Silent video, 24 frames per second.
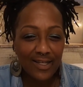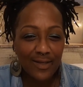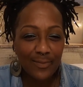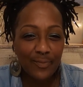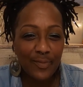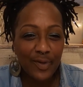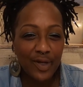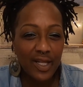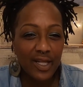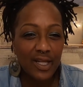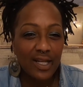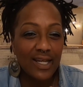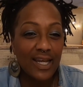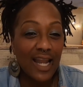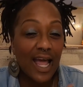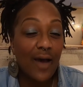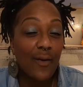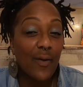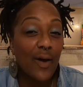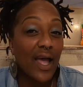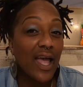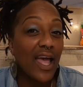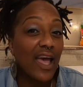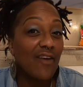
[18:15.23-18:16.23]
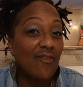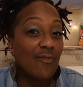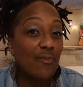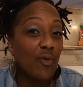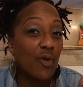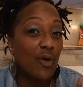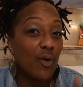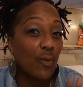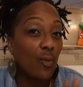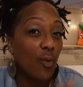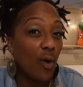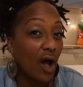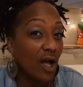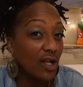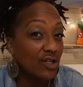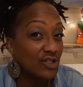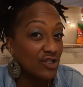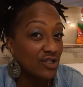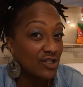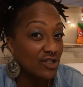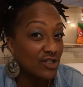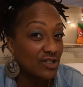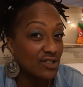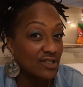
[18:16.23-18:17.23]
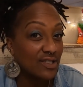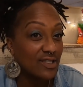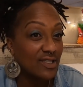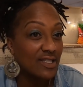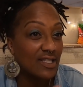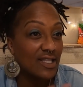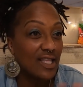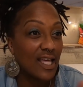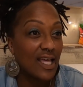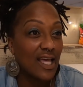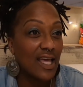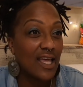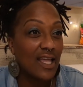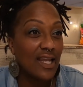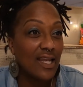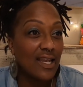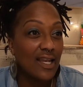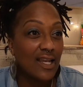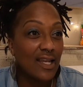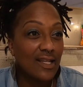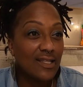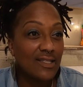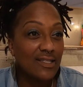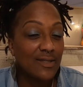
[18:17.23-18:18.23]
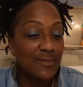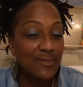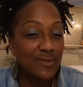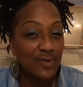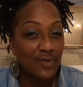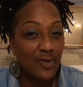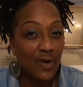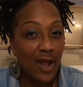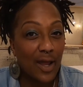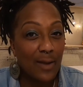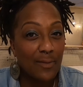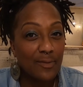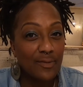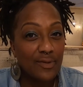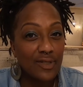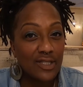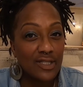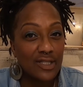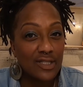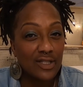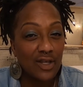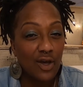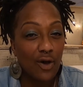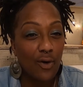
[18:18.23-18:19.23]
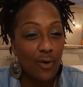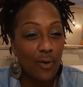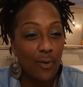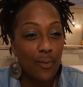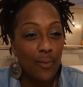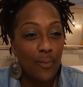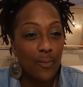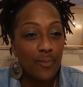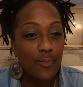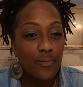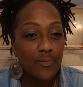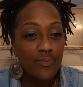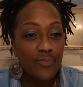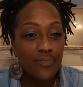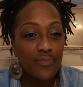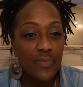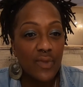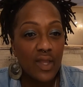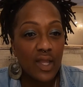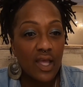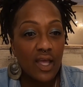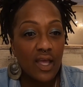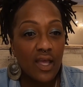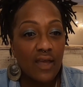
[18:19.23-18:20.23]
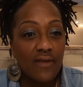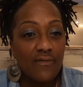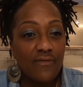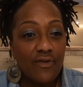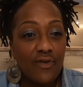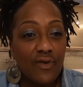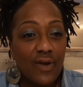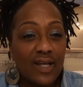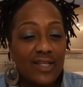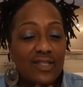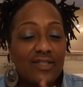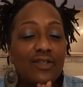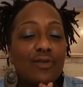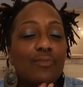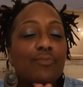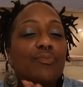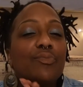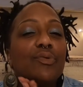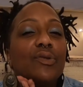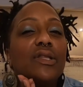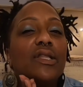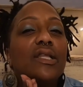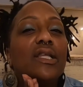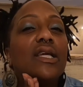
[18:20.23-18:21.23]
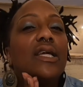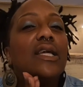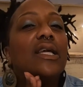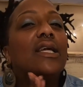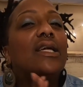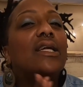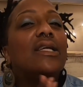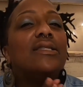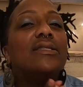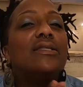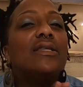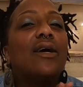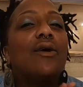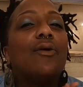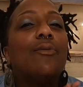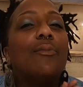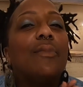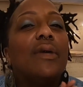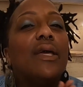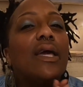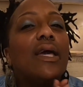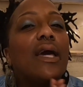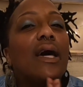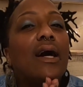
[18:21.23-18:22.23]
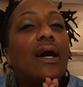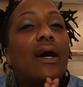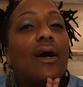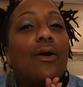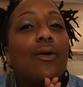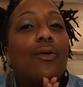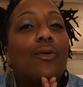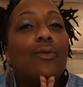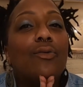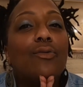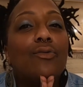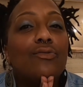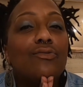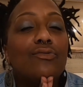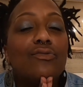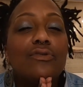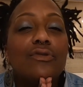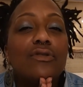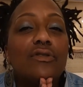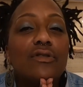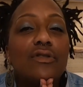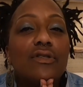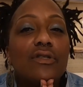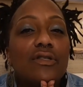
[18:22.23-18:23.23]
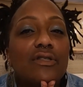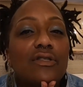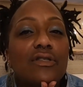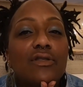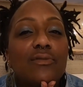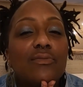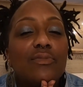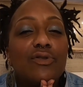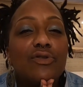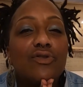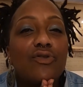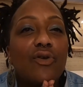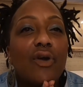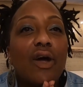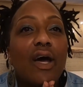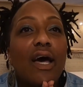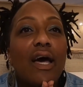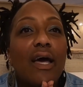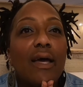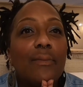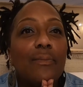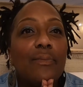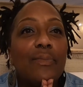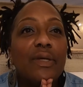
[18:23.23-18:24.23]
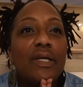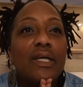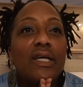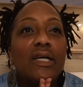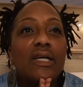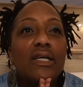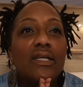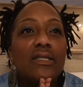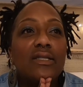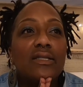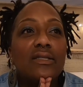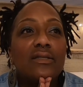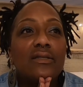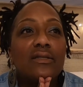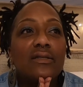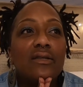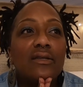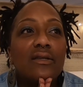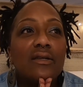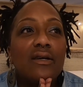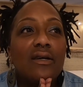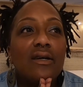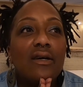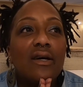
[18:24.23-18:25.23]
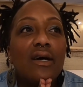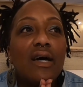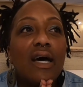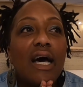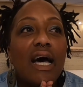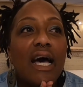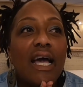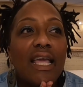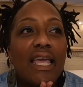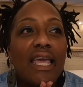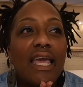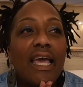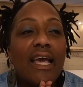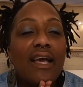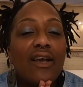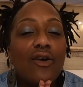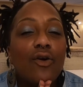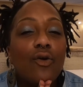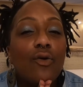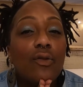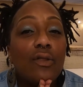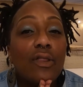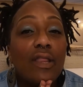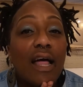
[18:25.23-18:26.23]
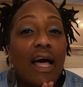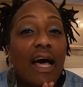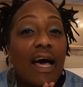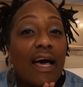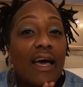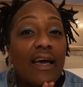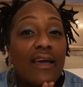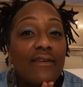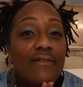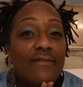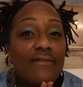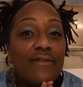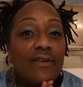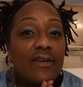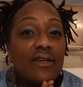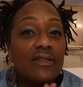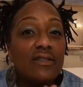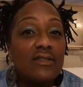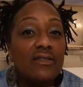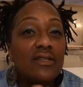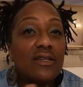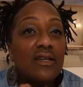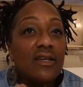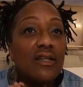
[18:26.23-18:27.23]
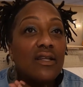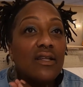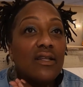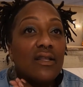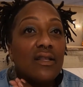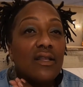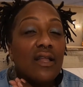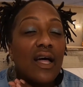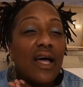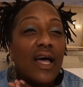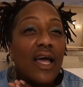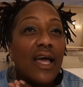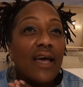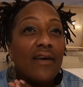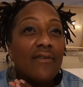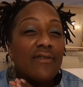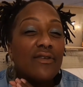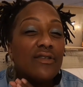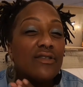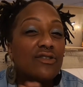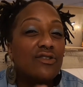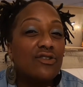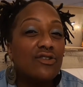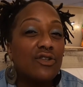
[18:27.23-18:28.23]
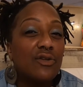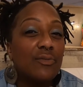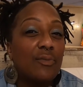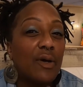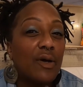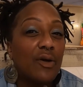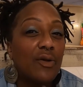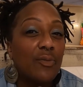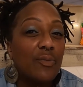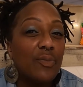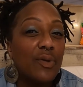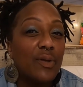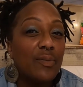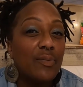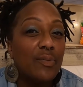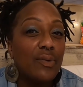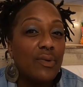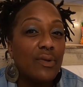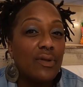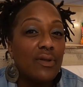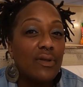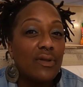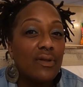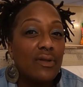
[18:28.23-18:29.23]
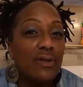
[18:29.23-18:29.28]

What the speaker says: But now I have more watchers than subscribers. So if you guys could please help me out and subscribe, because I can't go live until I have a certain amount of people.